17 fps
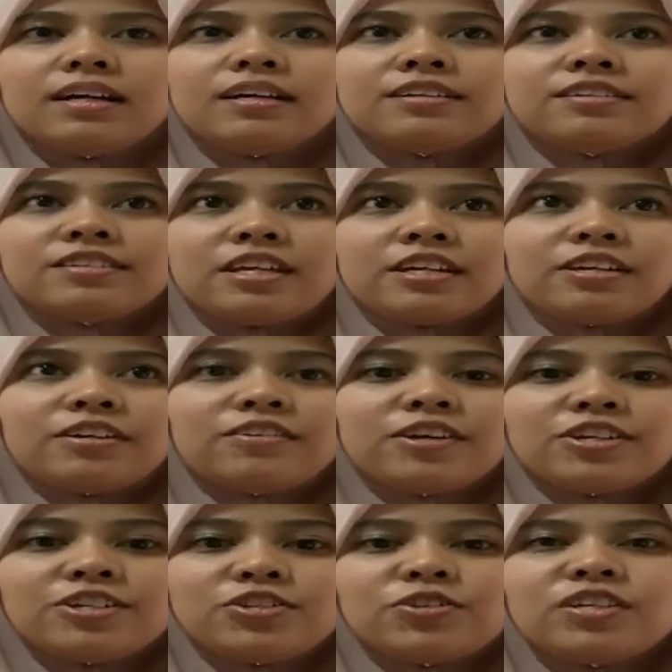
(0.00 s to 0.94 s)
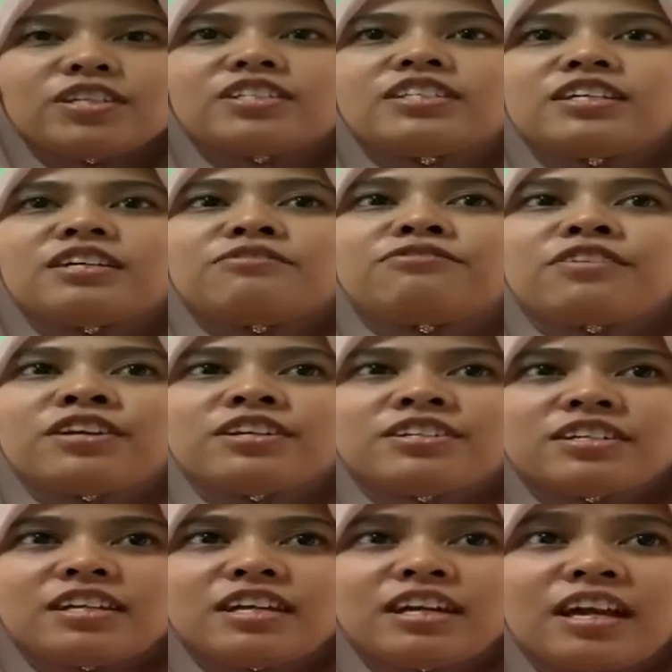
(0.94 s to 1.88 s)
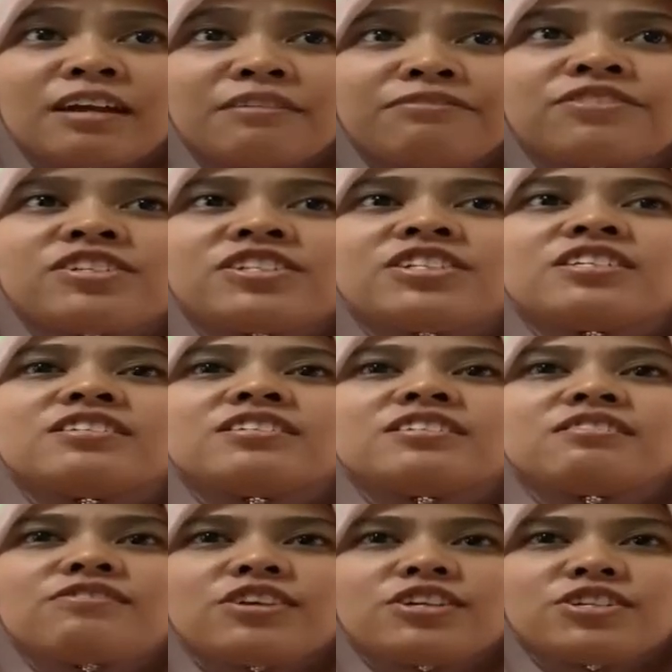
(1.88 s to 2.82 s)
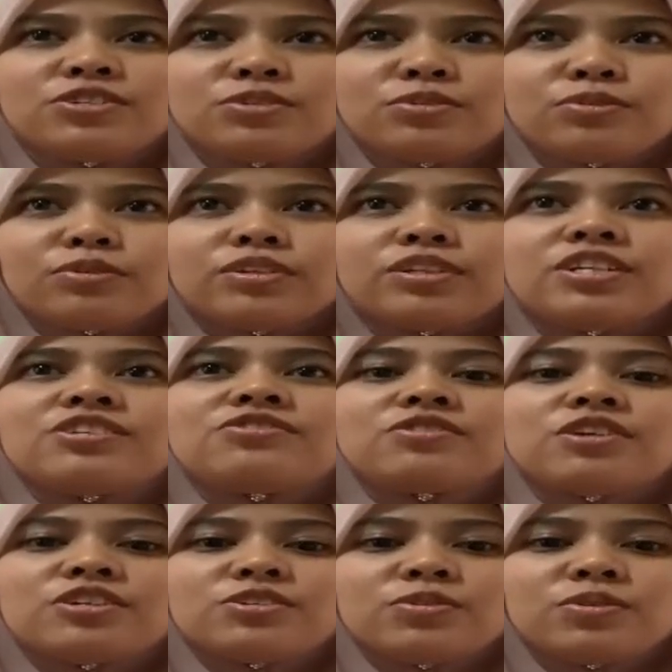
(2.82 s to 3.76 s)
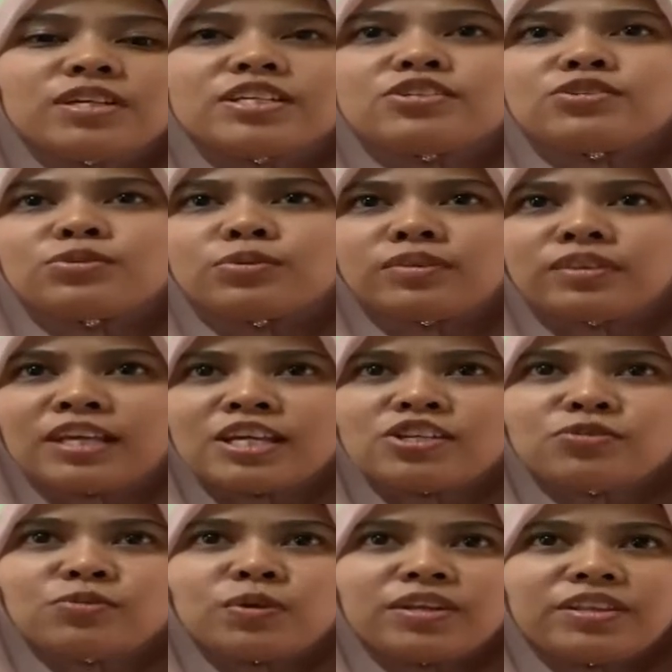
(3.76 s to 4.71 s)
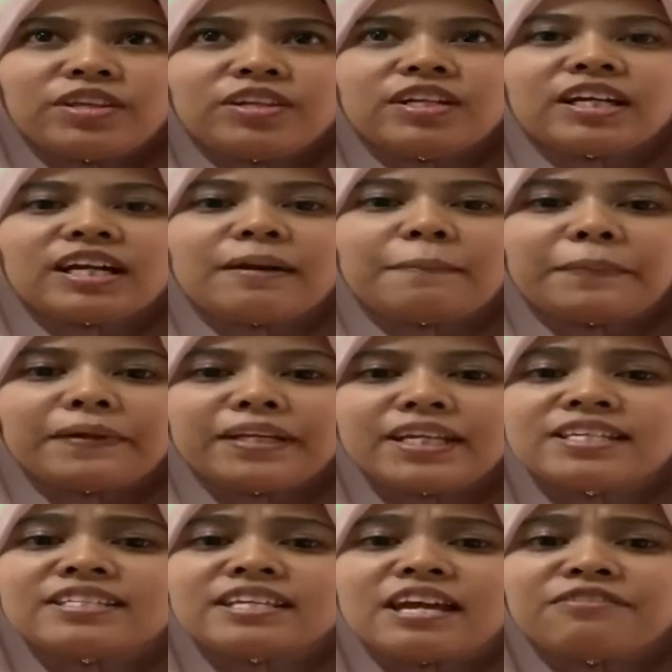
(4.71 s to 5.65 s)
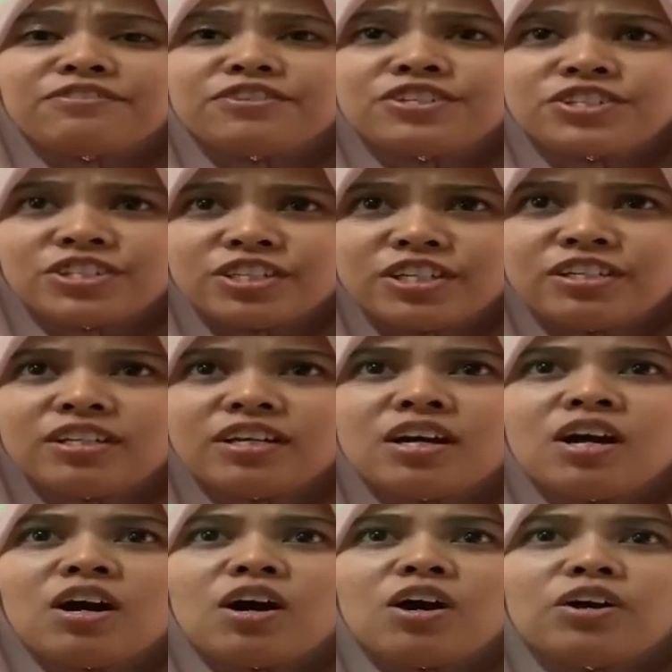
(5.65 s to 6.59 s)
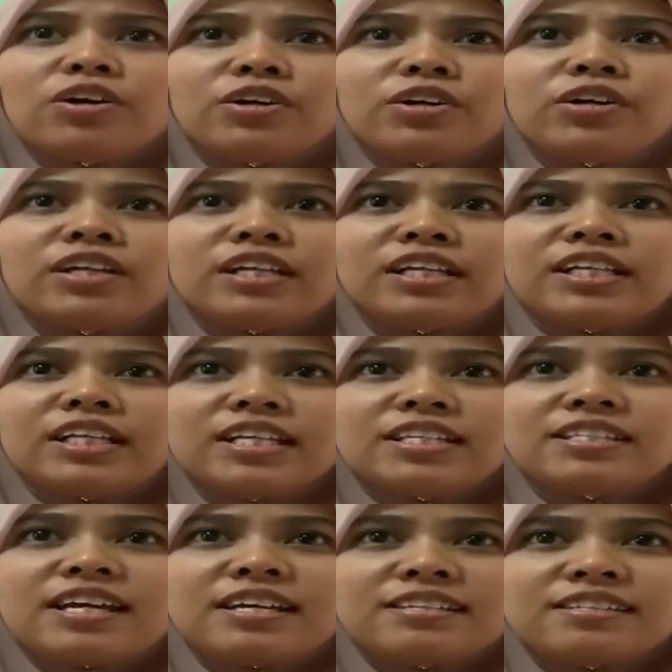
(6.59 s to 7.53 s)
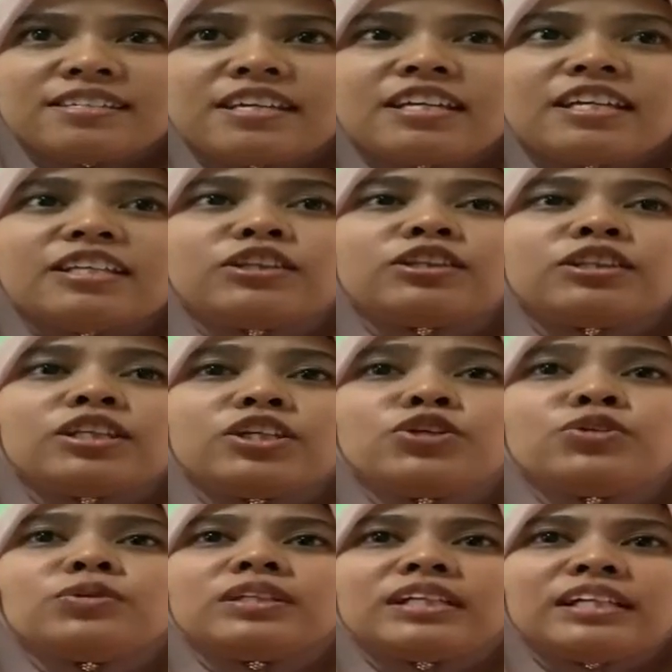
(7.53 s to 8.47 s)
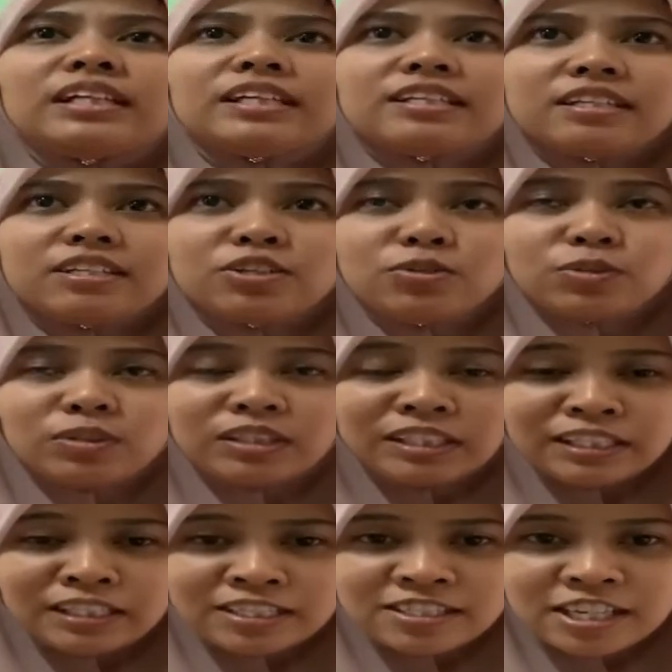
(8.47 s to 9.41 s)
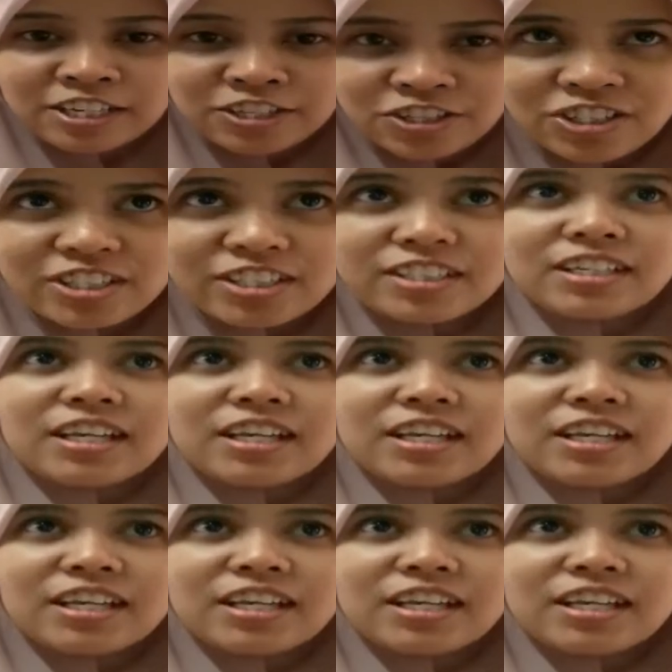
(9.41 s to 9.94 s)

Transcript: Second ratio is efficiency ratio. This ratio is to test whether the company is efficient or not in its asset utilization.